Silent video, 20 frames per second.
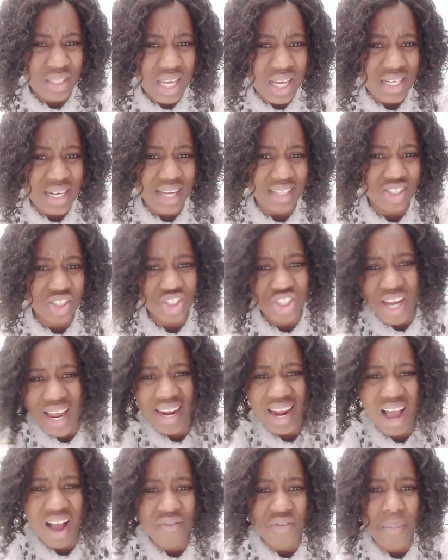think that this child
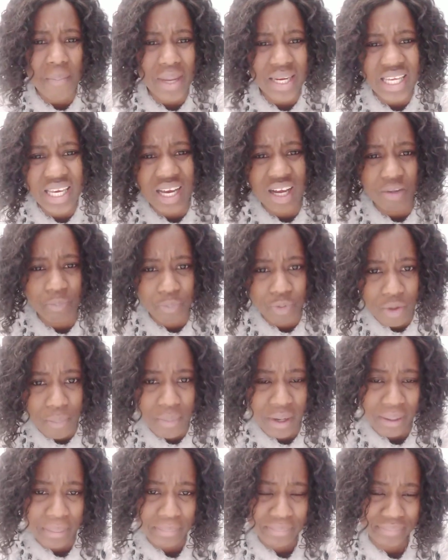have a medical
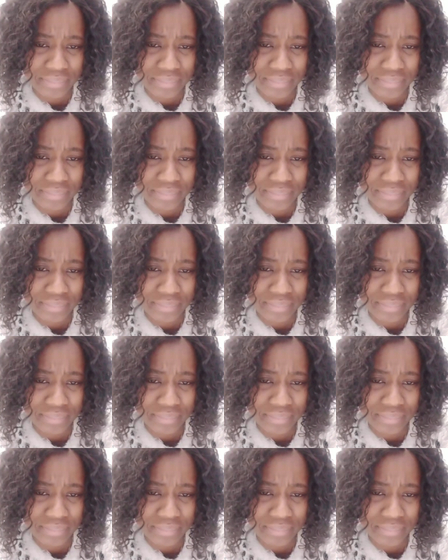problem?